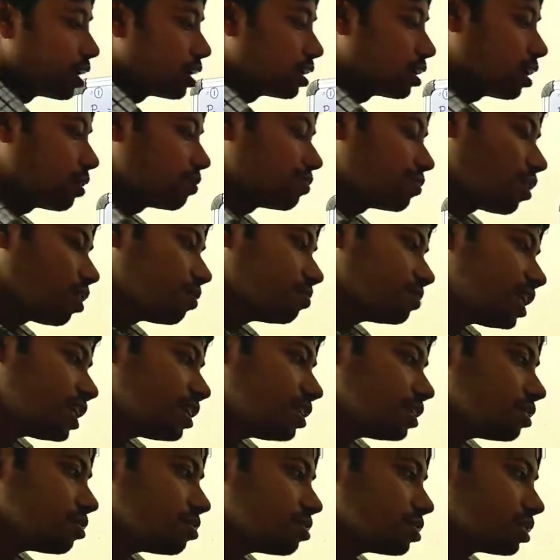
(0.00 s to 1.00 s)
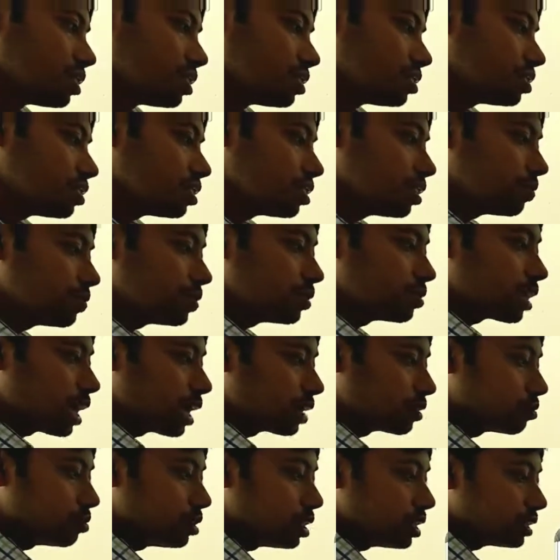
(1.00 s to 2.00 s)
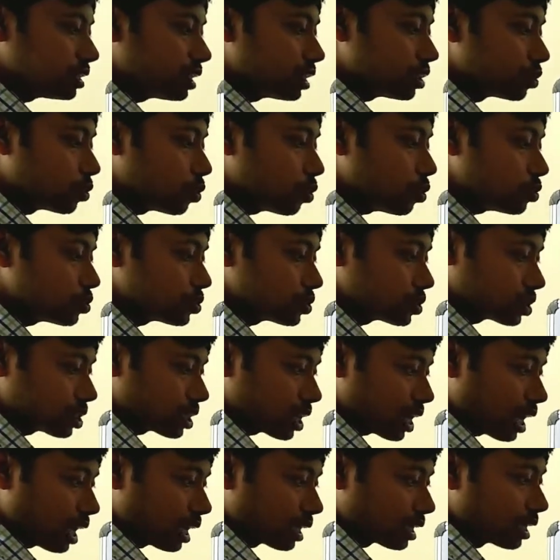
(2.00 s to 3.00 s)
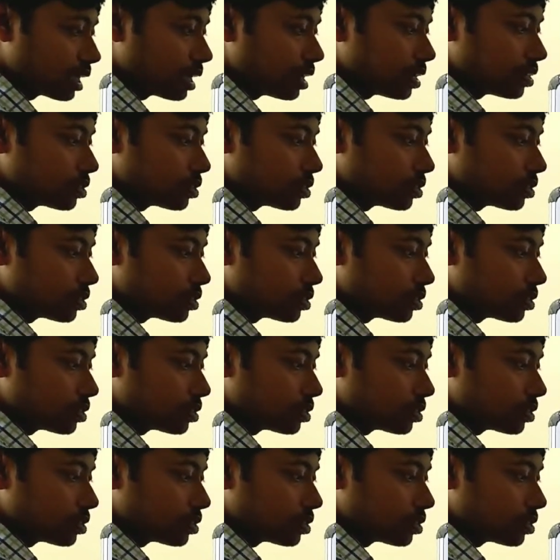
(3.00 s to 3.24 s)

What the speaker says: Now from that equations, if you calculate the rho star,